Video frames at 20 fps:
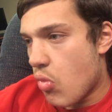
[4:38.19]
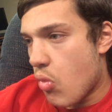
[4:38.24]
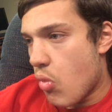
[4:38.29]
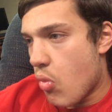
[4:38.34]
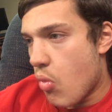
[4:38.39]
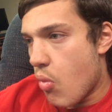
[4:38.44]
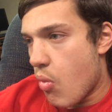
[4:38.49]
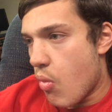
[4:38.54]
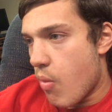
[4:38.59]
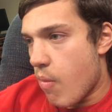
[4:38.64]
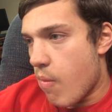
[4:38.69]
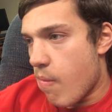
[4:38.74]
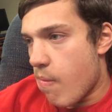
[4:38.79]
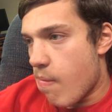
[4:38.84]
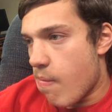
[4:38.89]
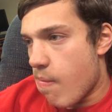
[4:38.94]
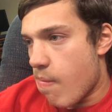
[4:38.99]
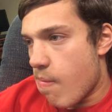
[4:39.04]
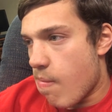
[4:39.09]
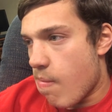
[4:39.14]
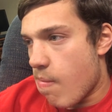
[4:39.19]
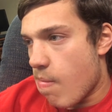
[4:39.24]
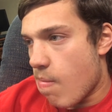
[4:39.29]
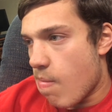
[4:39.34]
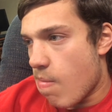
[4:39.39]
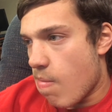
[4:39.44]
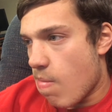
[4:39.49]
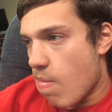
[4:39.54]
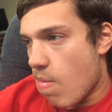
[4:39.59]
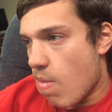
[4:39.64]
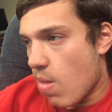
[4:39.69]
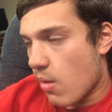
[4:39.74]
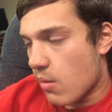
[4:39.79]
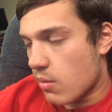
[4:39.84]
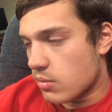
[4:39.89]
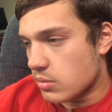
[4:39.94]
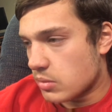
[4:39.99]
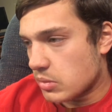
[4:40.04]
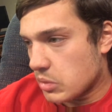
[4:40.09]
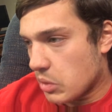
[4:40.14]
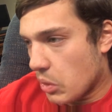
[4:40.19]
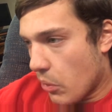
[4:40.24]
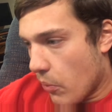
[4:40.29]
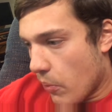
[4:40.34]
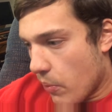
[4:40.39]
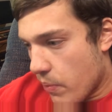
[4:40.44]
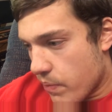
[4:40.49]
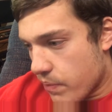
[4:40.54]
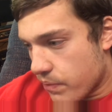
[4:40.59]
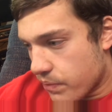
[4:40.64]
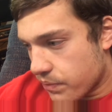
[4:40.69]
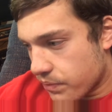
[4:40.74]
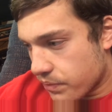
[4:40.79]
[no speech]